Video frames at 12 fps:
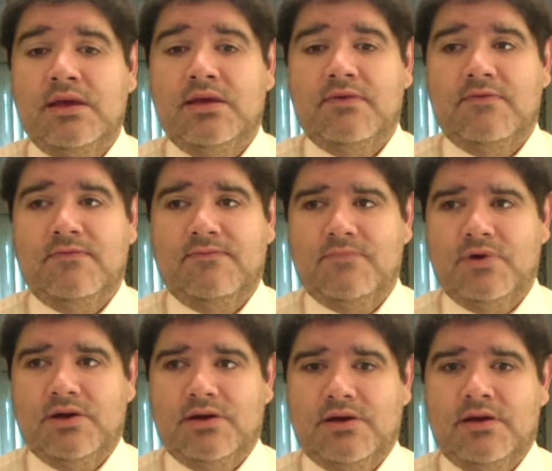it
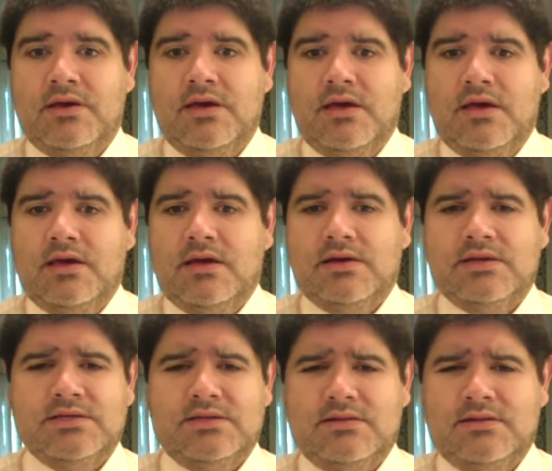
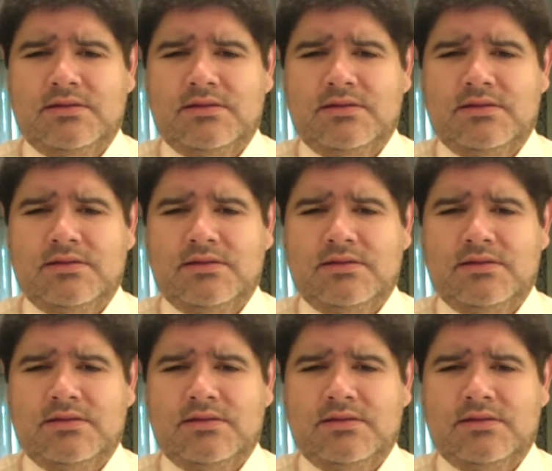as a